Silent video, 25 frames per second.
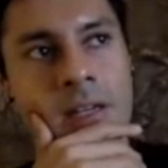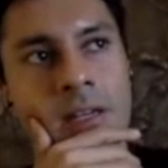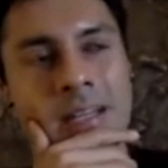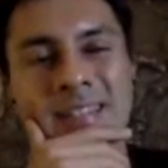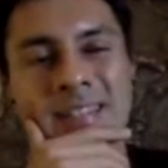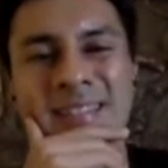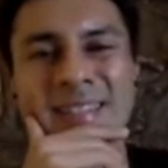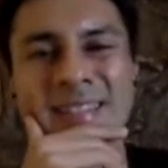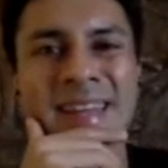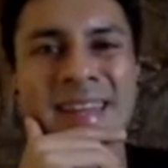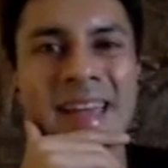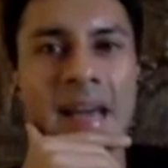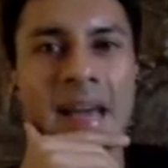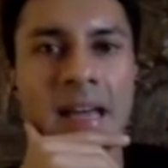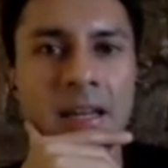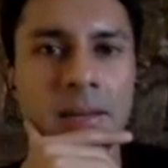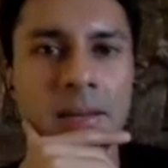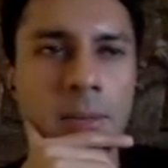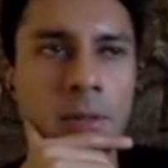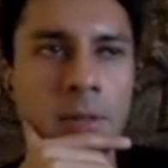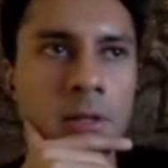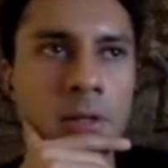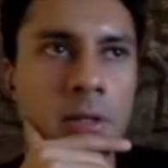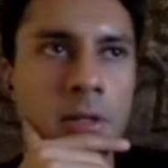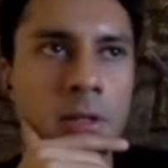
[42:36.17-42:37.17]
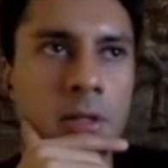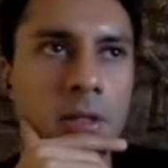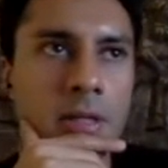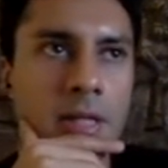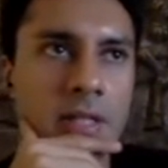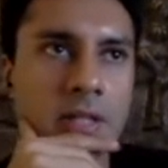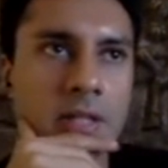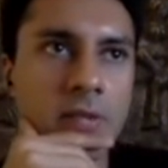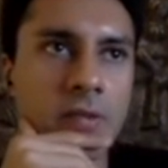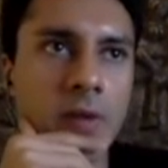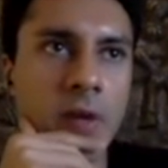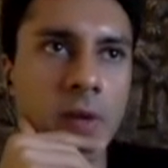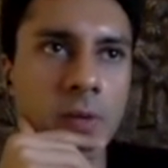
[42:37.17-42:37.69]
is an animal
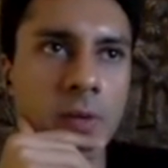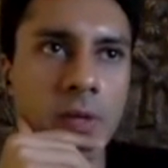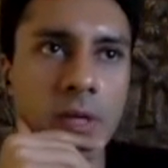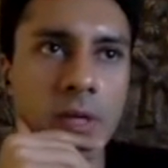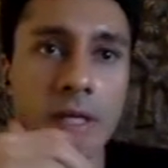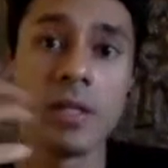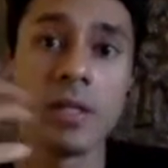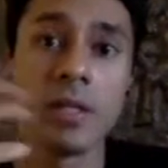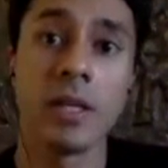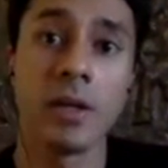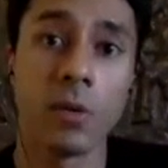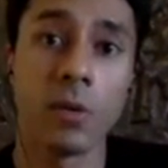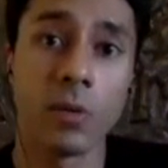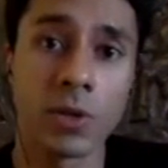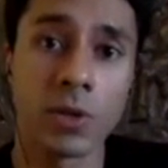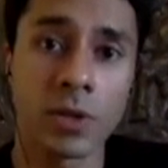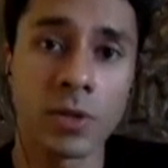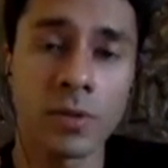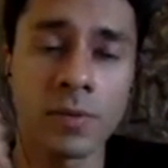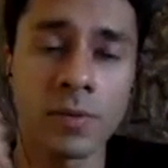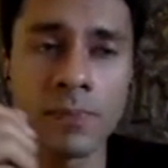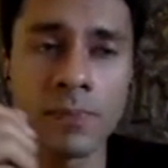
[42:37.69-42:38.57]
that's found in the ocean.